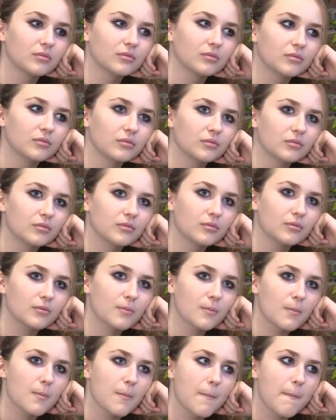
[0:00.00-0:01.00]

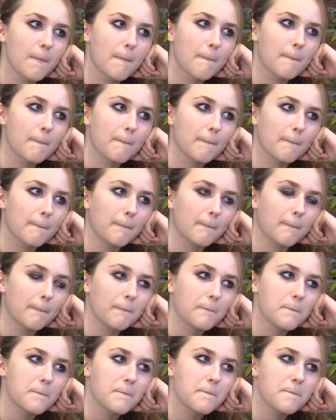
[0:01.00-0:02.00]

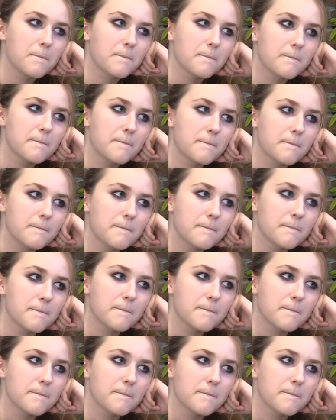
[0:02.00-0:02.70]
[no speech]